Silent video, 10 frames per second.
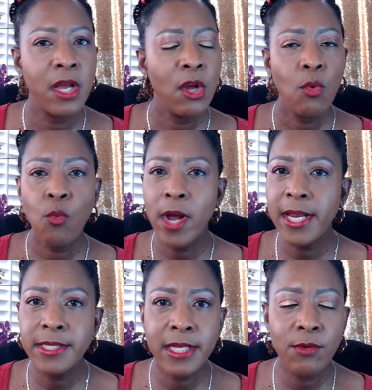what is
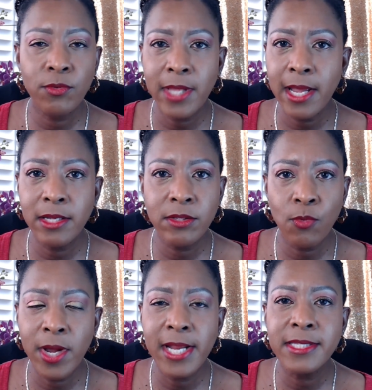
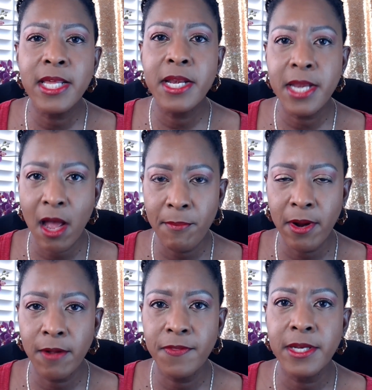the
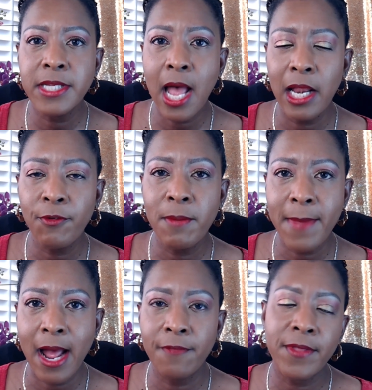number, the dollar
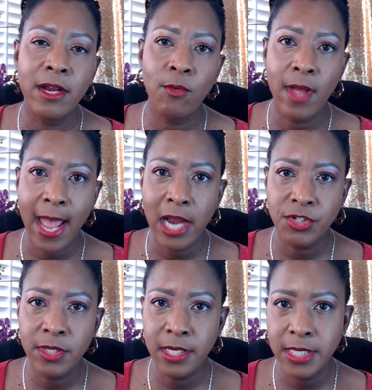amount that it will
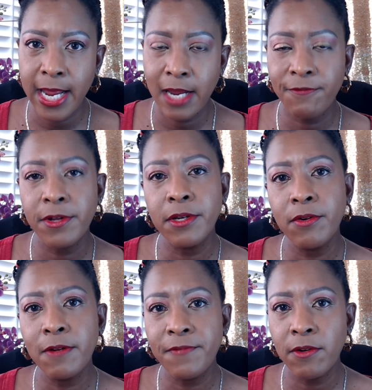actually take for you to
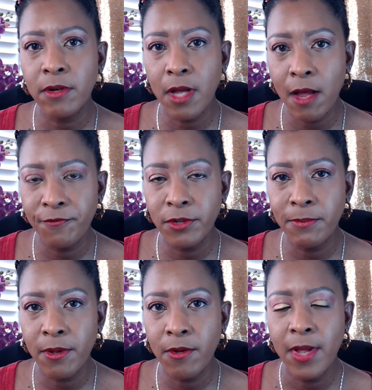feel
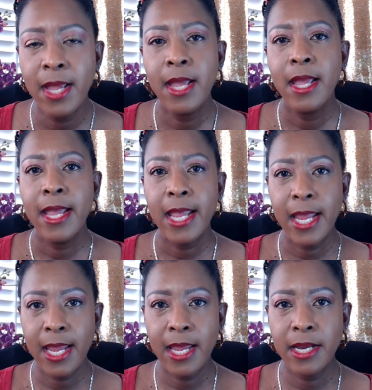comfortable
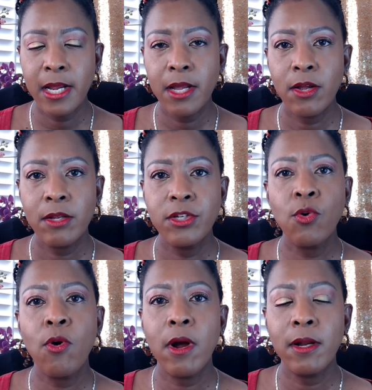in
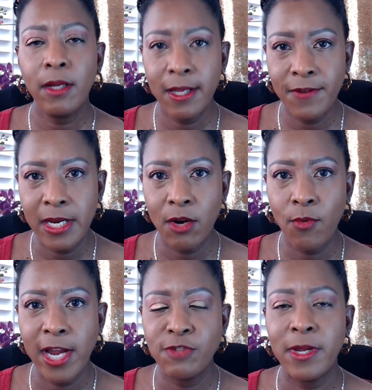your living
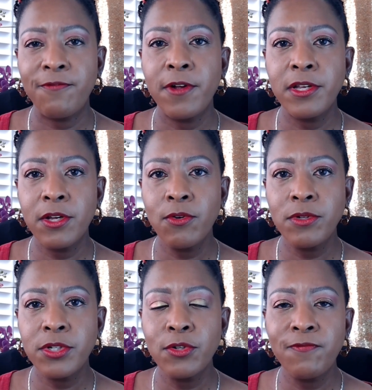arrangement, for you
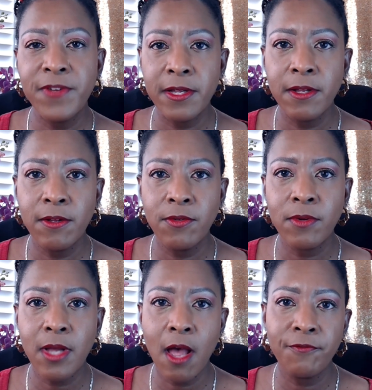to feel
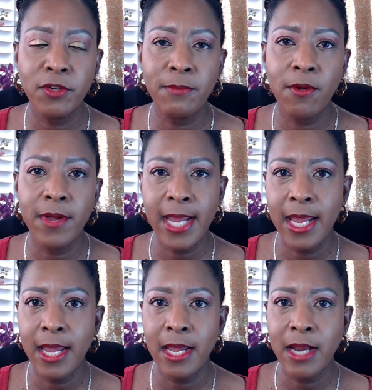comfortable
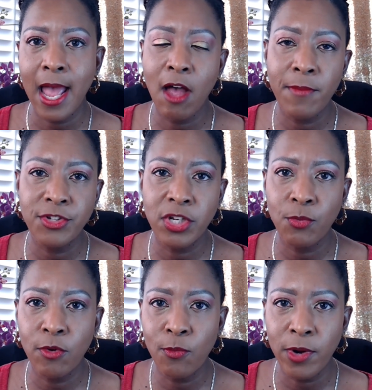in how much it
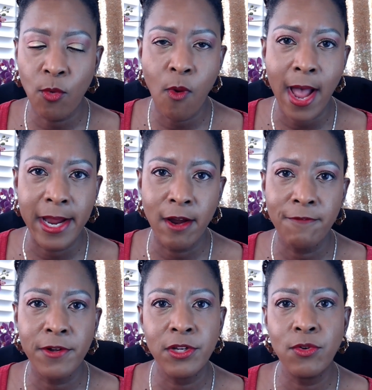will require for
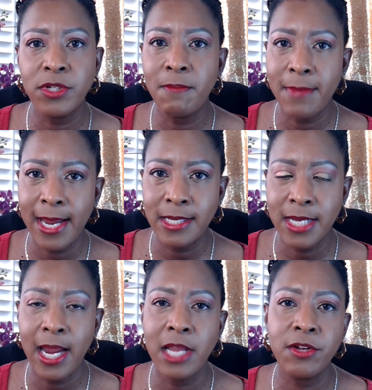you to
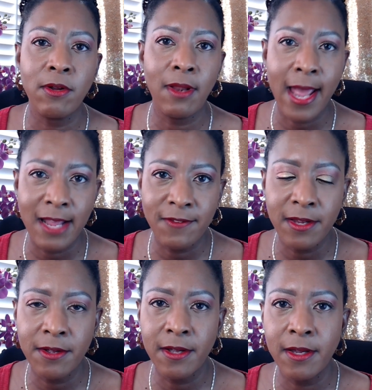maintain your
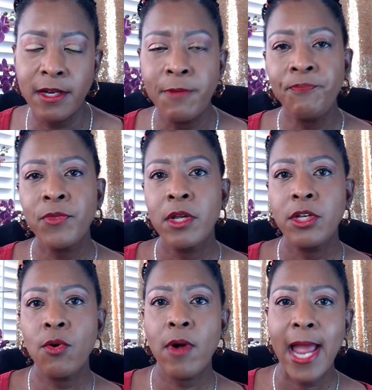livelihood,
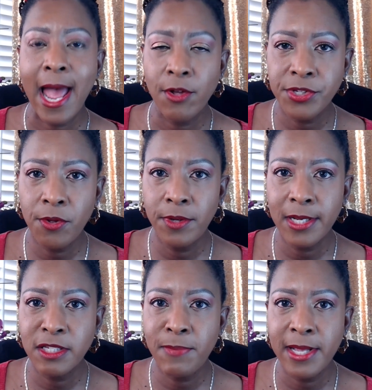your household
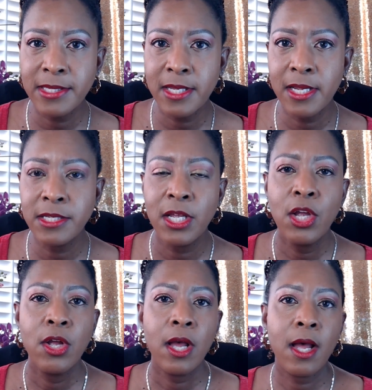expenses,
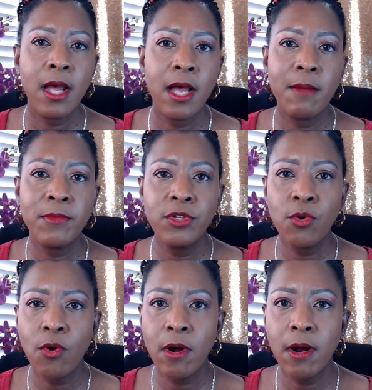
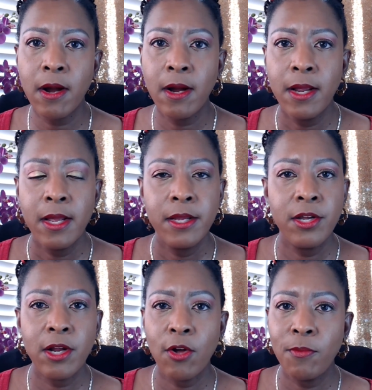your,
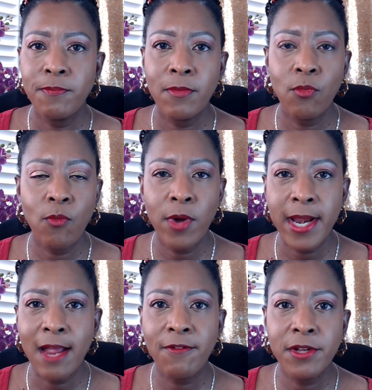
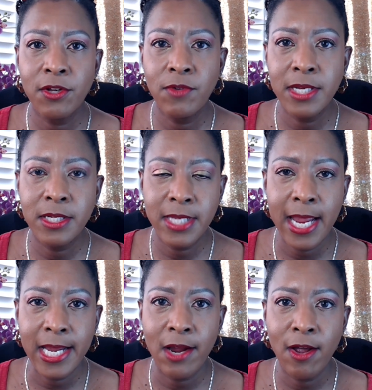whatever you need to take
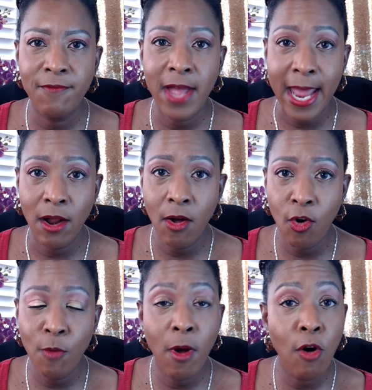care of at
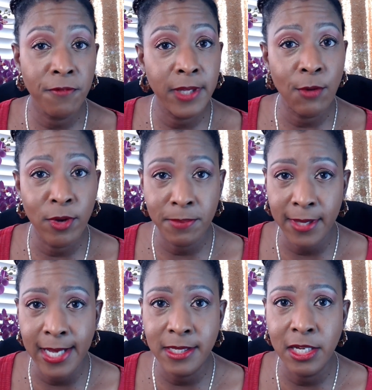home, hopefully
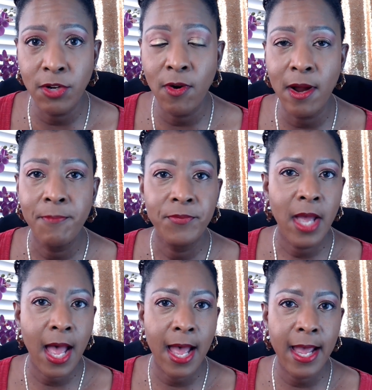replacing your
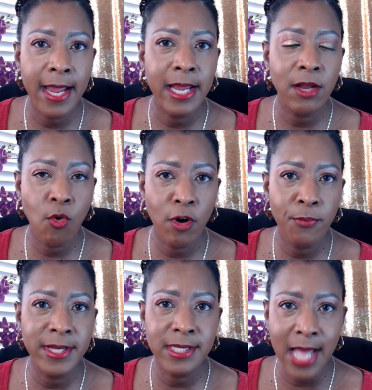high
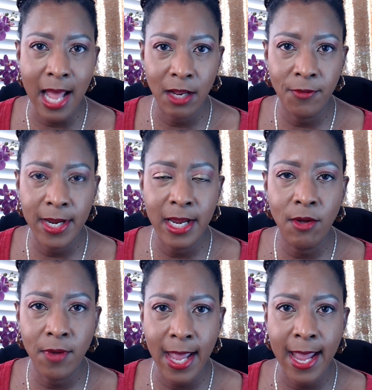corporate salary,
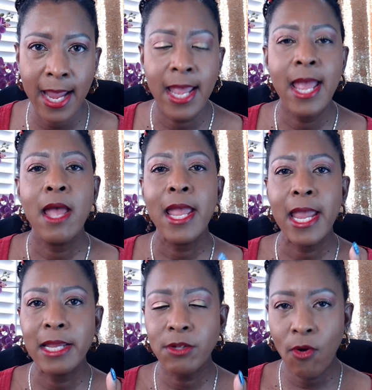okay?
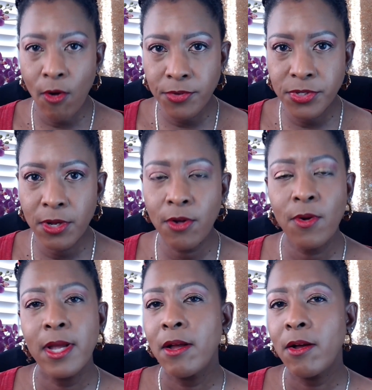And also
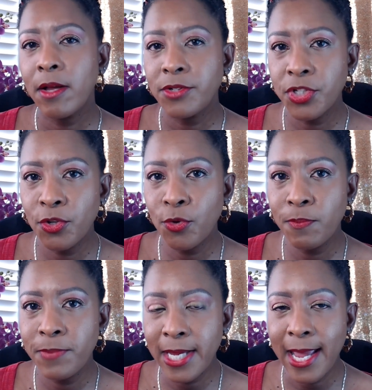to
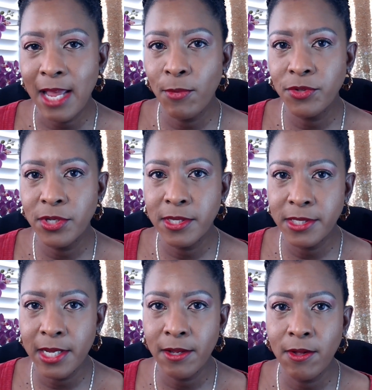be able to
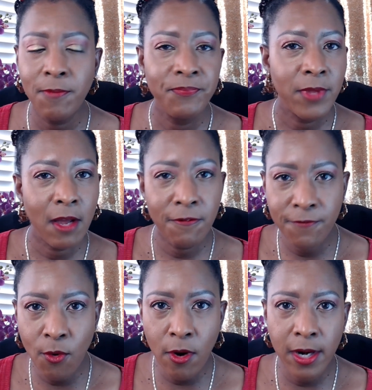still
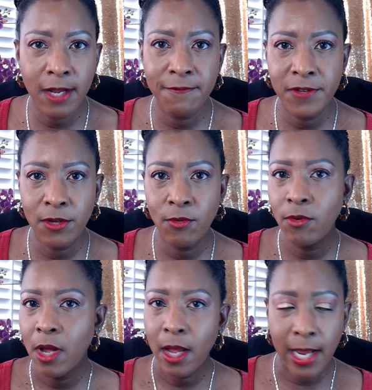afford a few,
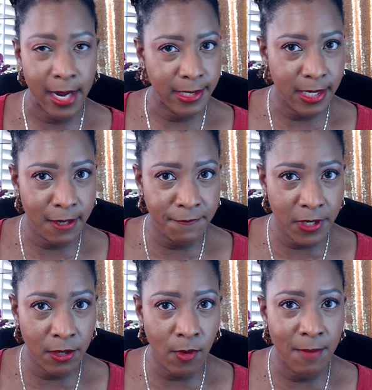and I said a
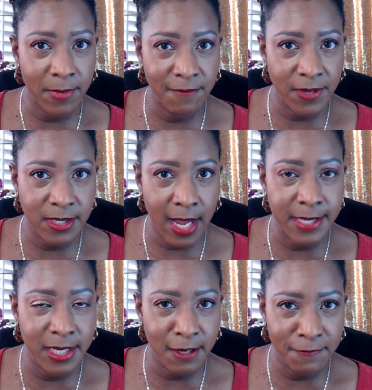few, I'm
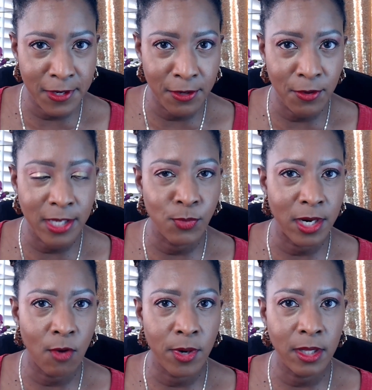emphasizing a few because we don't
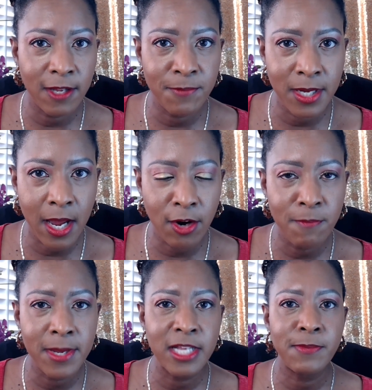want to live beyond our
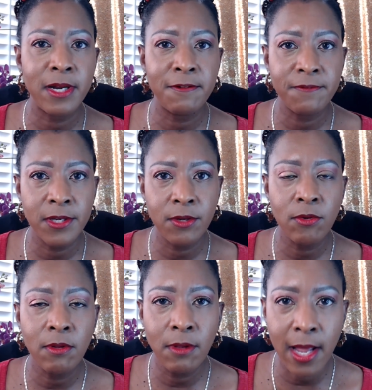means, but a few
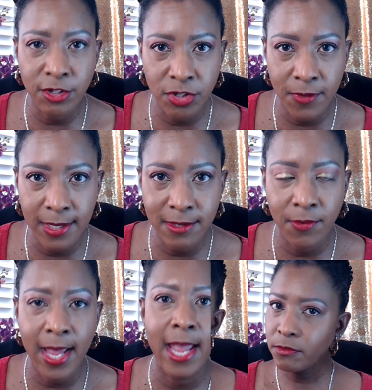luxuries,
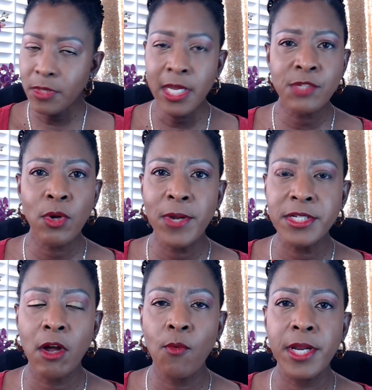okay? Because what we
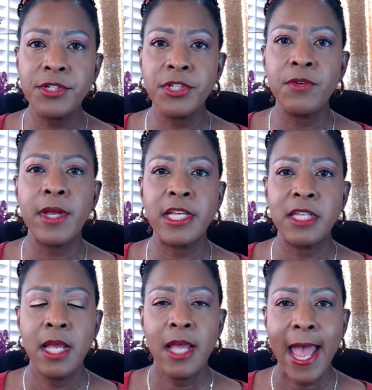don't want to do is
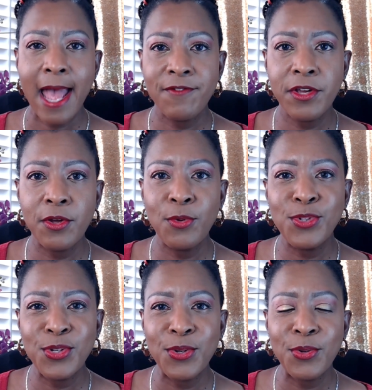have you
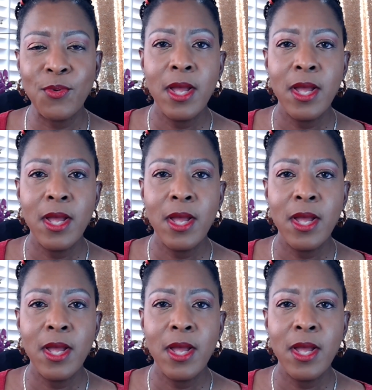to